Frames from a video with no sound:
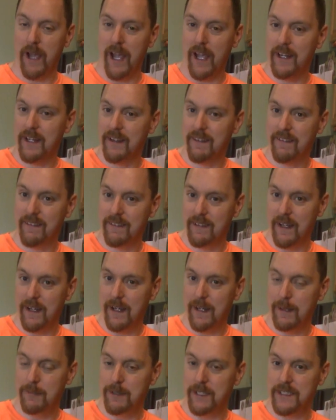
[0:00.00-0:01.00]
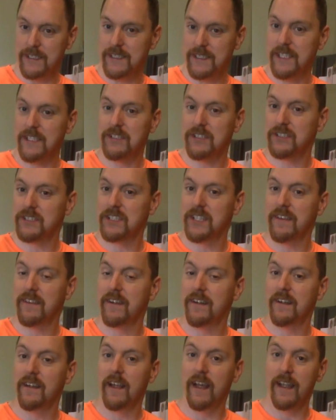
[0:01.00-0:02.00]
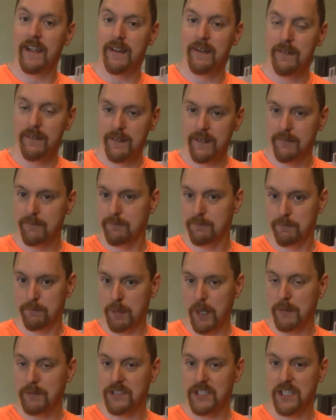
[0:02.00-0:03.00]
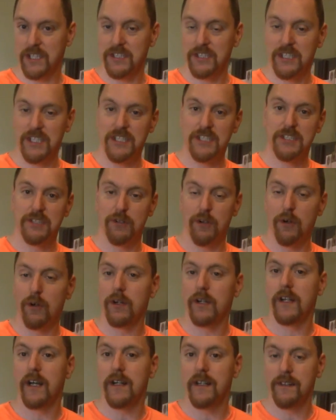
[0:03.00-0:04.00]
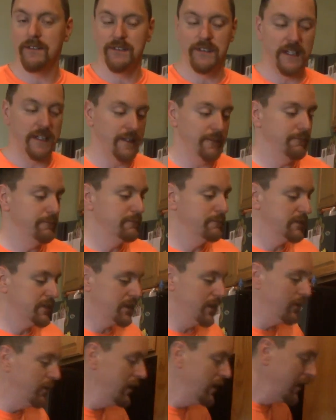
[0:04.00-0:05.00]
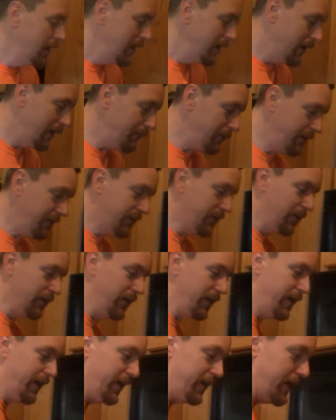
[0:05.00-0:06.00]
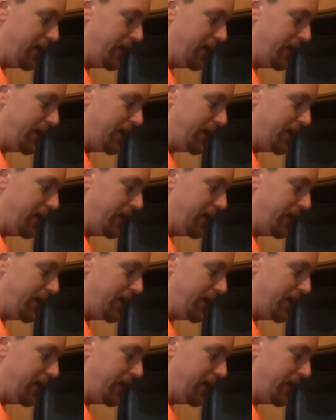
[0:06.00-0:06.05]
adding extenders in there like Parmesan cheese or cauliflower. So let me go ahead